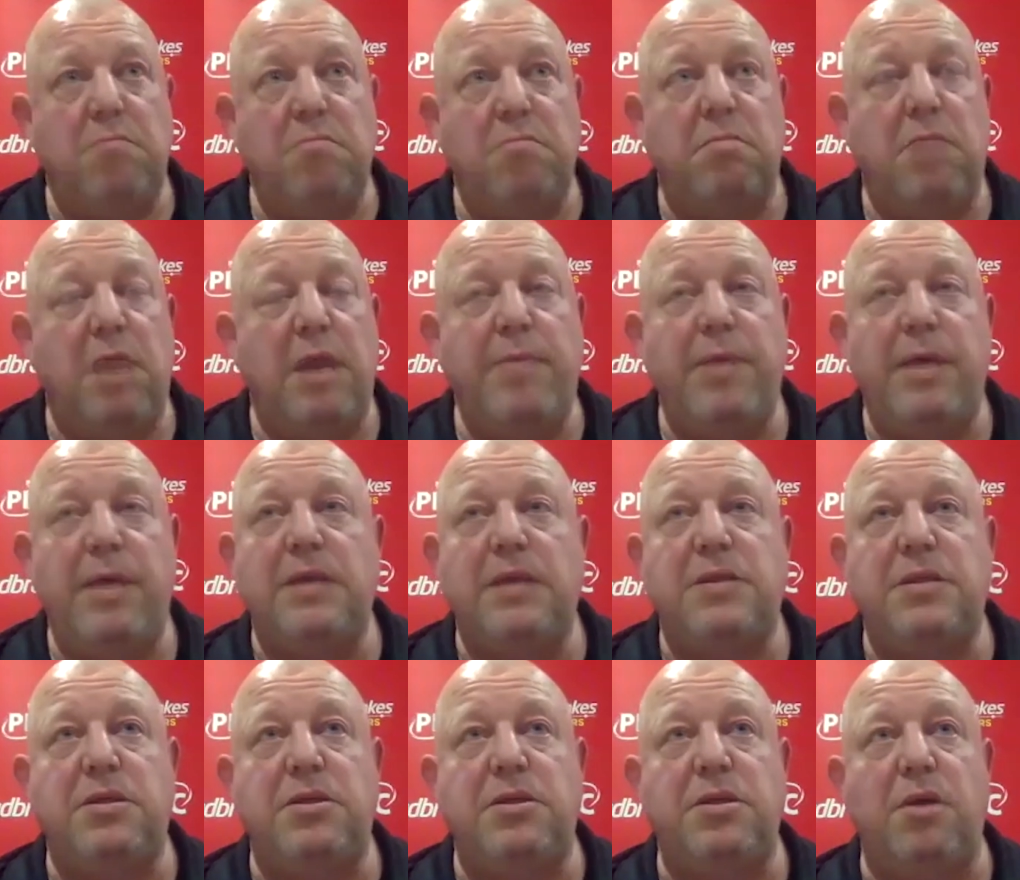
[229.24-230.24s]
Maybe it's
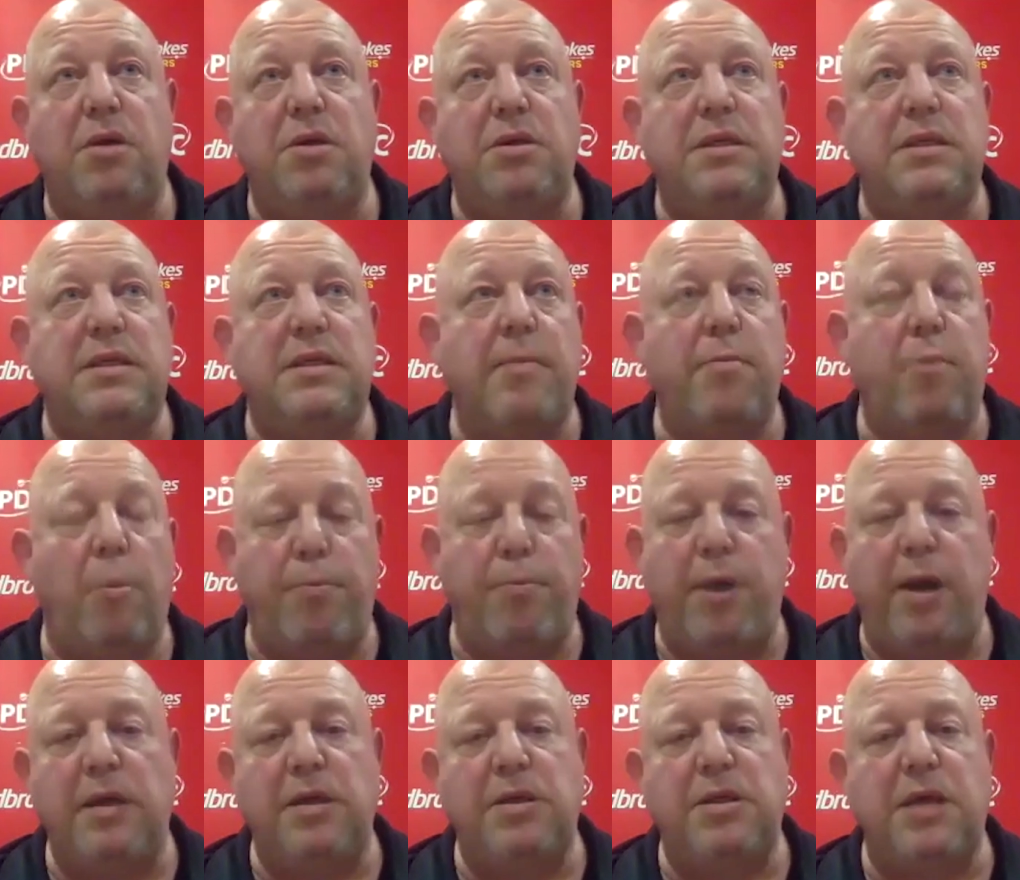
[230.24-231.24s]
just nice to take my
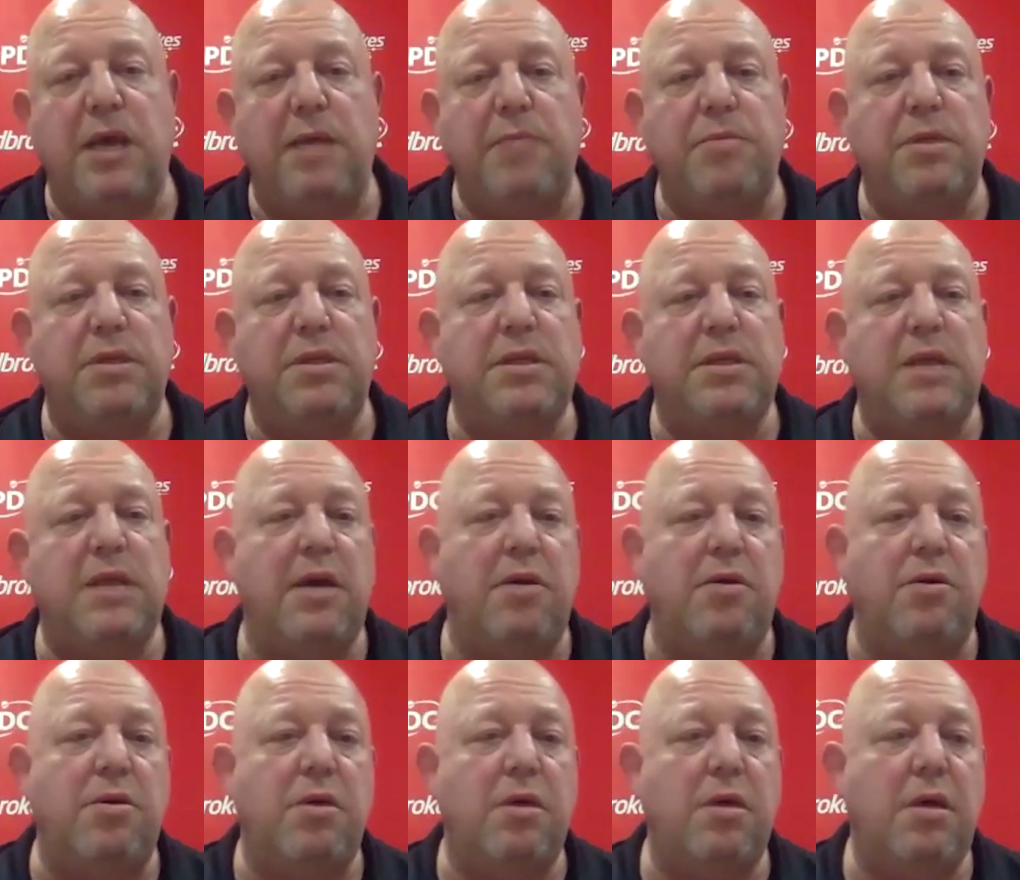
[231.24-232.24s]
practice game to the
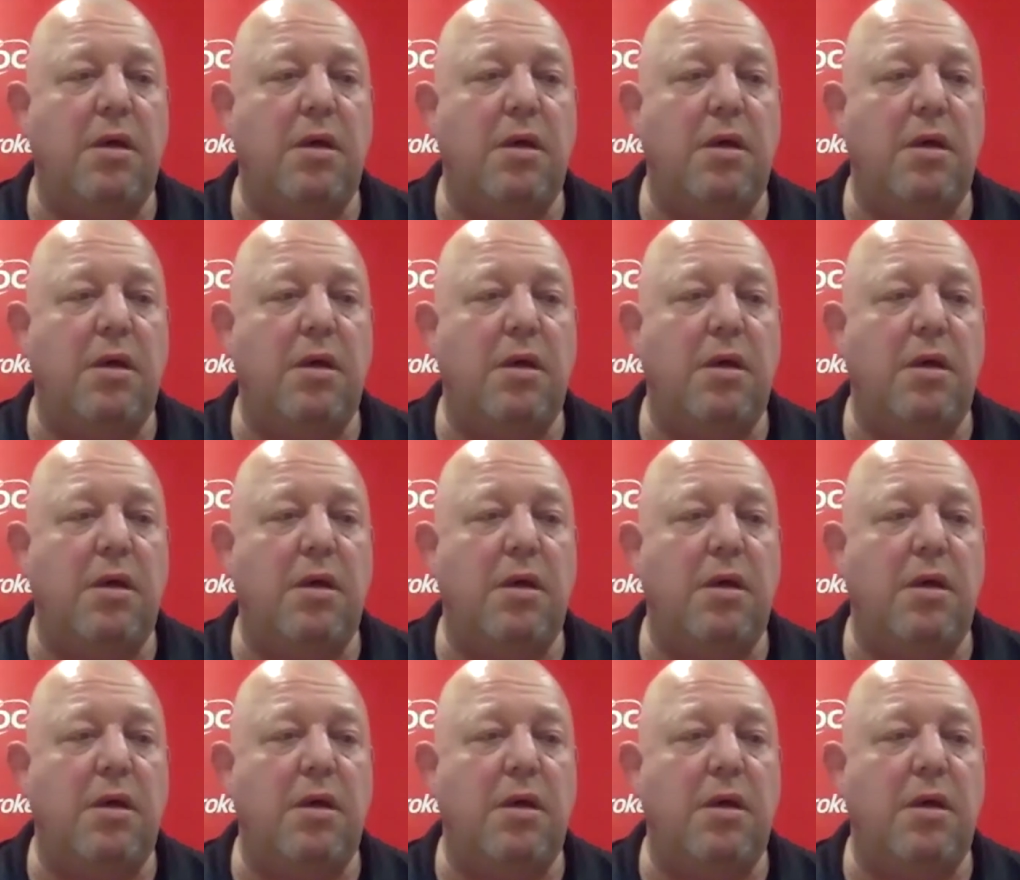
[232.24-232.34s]
stage.